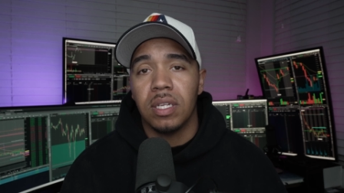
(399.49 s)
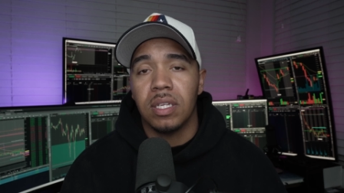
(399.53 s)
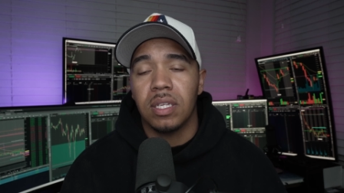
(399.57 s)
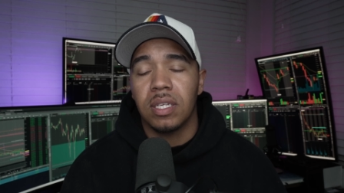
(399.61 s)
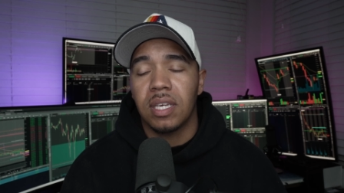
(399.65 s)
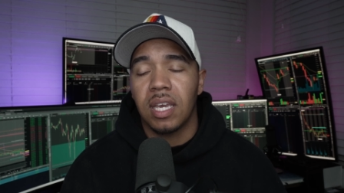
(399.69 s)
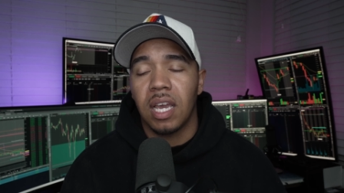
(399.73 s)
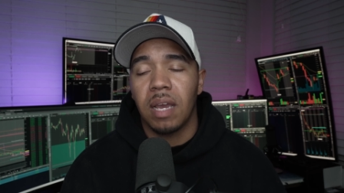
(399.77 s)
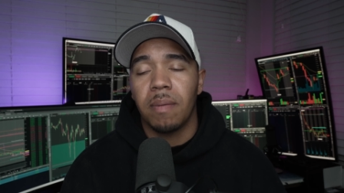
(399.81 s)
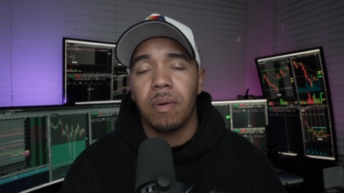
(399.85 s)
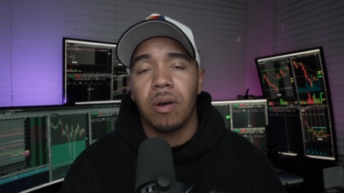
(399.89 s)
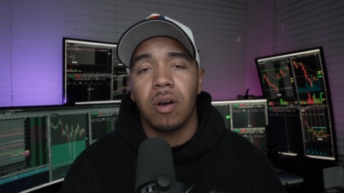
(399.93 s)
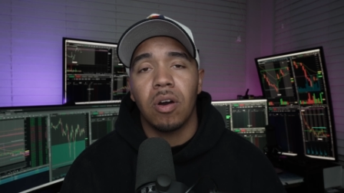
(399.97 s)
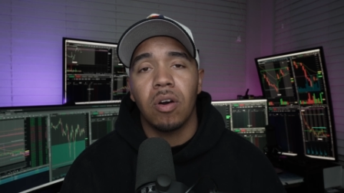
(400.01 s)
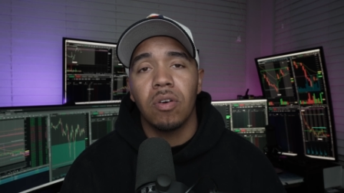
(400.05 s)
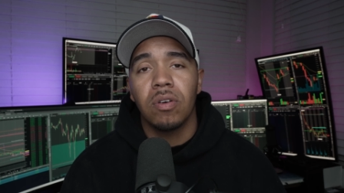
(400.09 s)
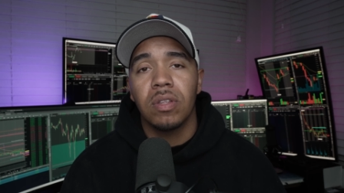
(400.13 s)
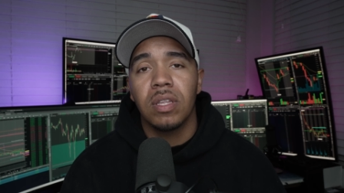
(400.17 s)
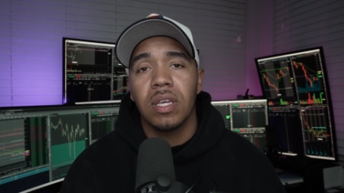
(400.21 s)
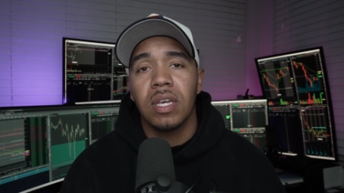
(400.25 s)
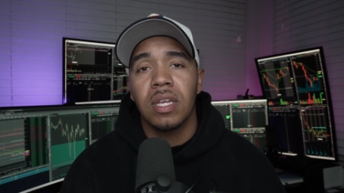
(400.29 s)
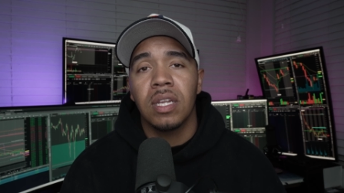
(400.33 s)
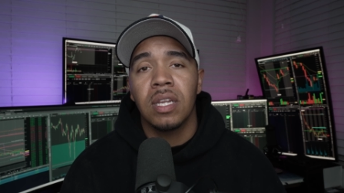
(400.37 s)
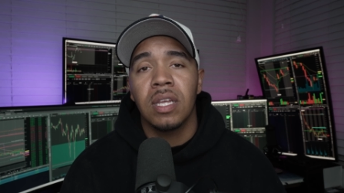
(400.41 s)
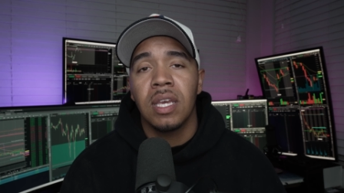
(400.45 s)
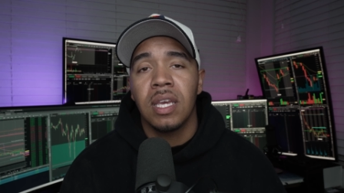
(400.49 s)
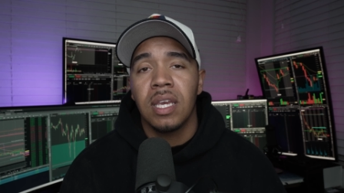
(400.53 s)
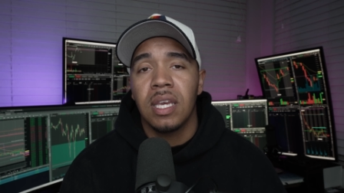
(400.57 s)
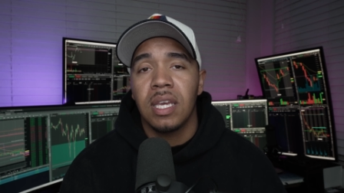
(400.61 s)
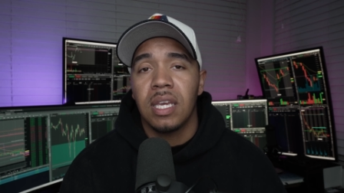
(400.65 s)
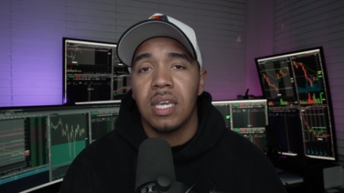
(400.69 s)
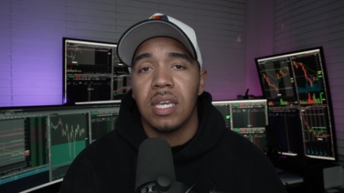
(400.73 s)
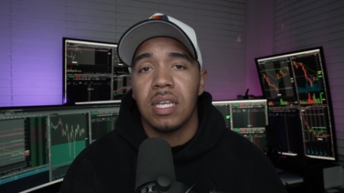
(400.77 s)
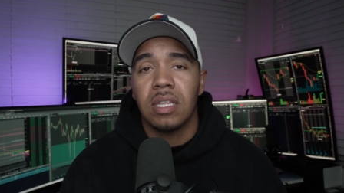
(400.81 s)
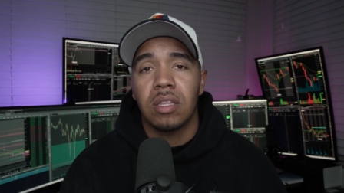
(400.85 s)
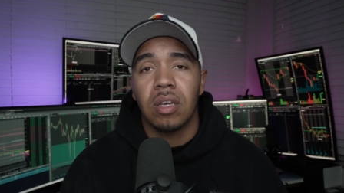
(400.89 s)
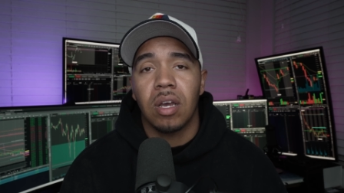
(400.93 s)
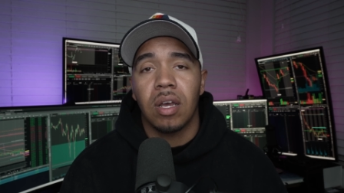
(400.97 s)
He
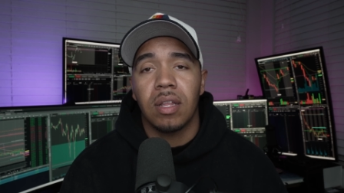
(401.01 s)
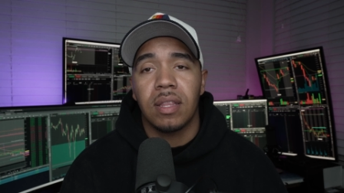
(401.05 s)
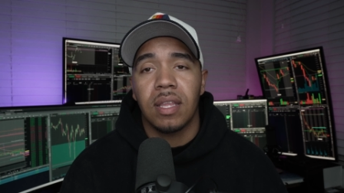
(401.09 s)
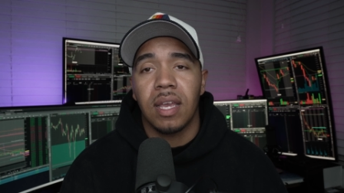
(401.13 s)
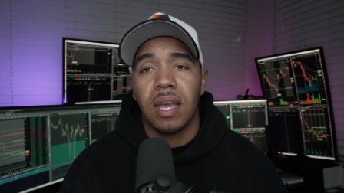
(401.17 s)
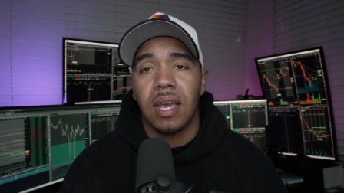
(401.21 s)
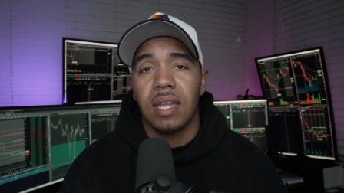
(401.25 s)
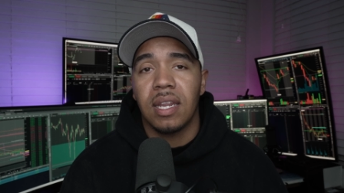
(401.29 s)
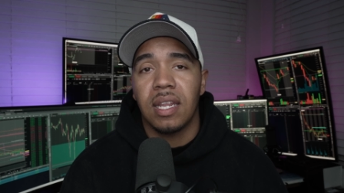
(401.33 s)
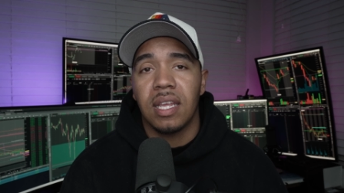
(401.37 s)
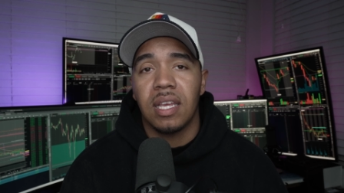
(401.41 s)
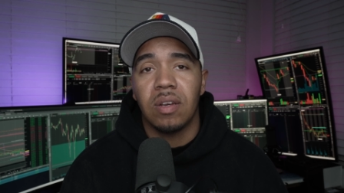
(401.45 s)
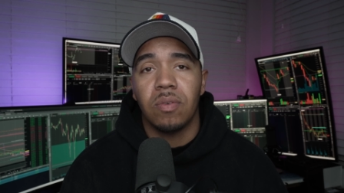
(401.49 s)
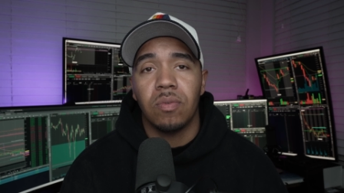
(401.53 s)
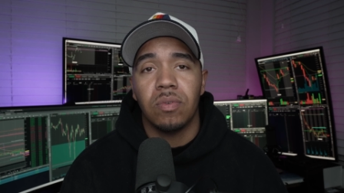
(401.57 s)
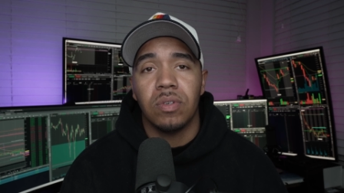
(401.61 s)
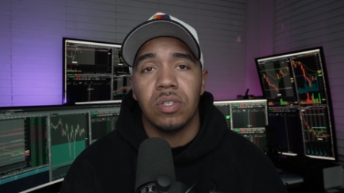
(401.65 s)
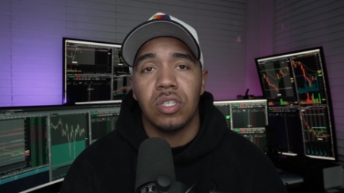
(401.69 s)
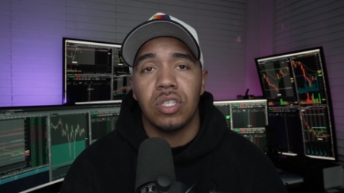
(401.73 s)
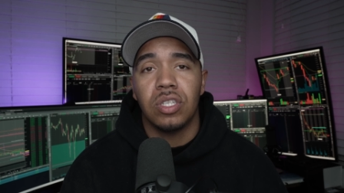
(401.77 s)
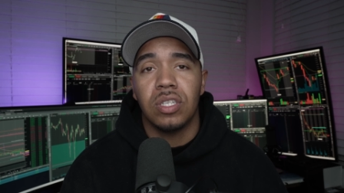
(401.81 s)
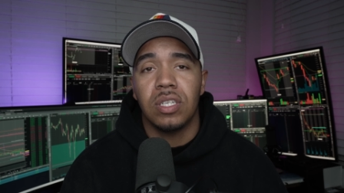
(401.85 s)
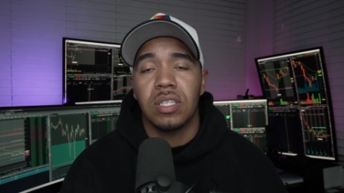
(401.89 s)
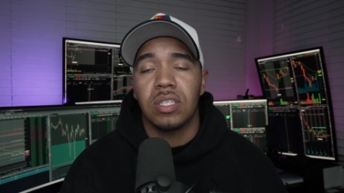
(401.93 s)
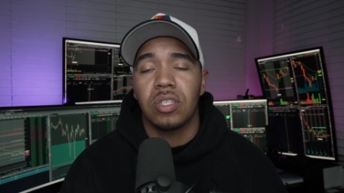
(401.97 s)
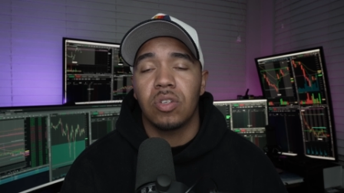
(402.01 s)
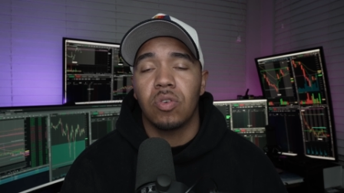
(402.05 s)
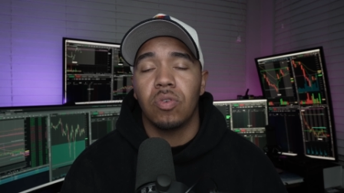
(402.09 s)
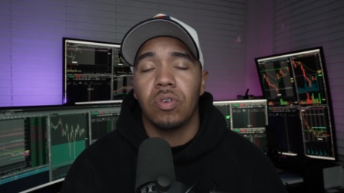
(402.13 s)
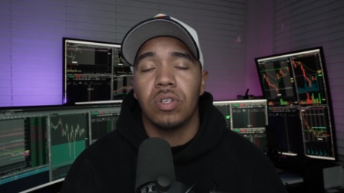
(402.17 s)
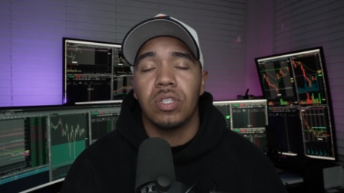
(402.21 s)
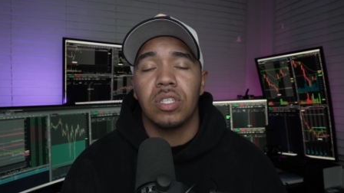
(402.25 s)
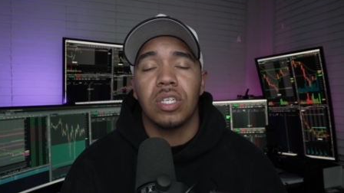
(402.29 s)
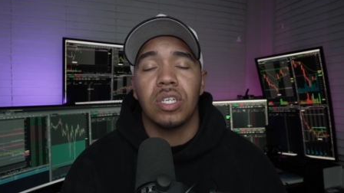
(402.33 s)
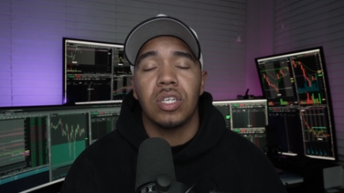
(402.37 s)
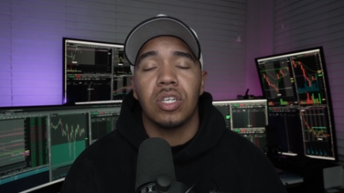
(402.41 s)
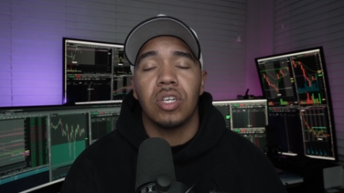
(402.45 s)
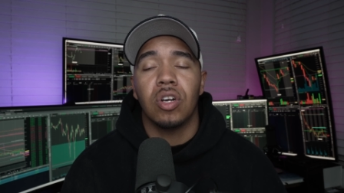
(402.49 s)
thought that it was just going
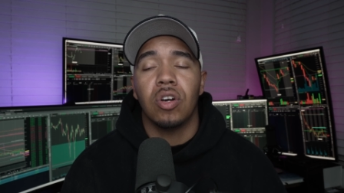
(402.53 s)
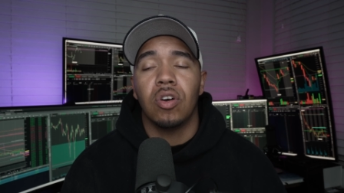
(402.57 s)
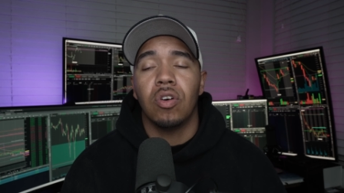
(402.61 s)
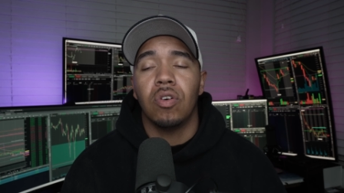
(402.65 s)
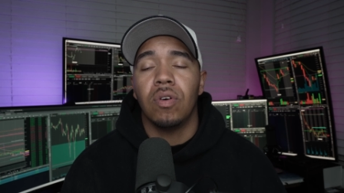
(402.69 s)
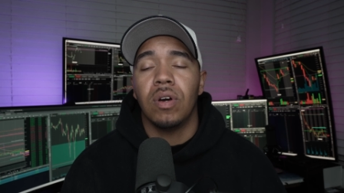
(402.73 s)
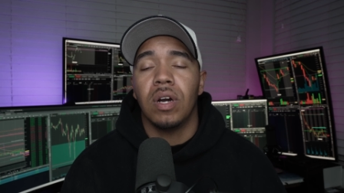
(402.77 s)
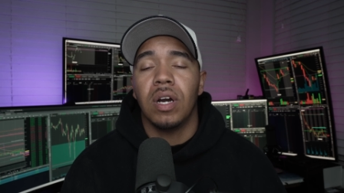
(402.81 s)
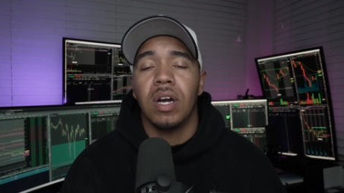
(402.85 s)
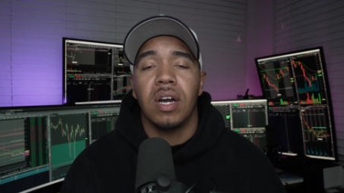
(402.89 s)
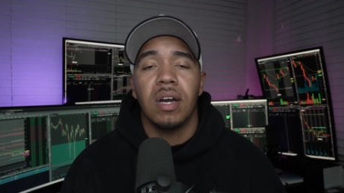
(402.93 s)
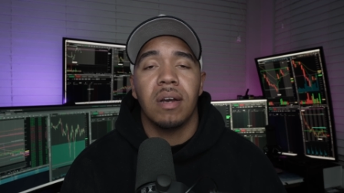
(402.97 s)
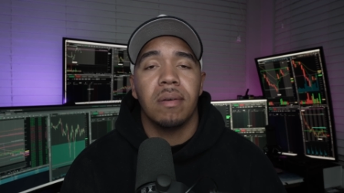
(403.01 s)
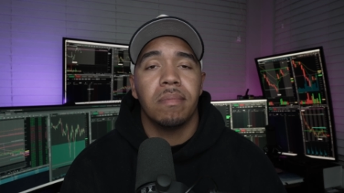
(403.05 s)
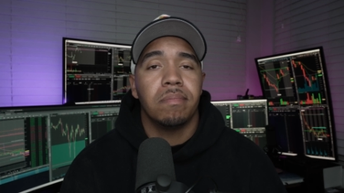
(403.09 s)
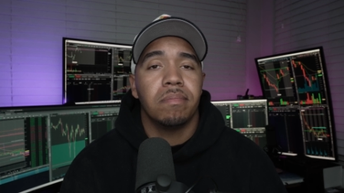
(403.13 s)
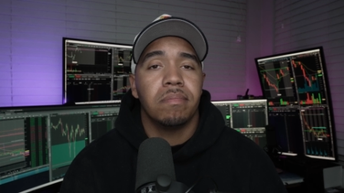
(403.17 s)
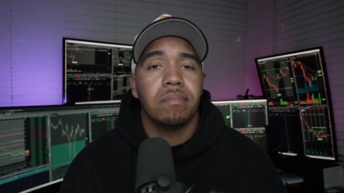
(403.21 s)
to go up,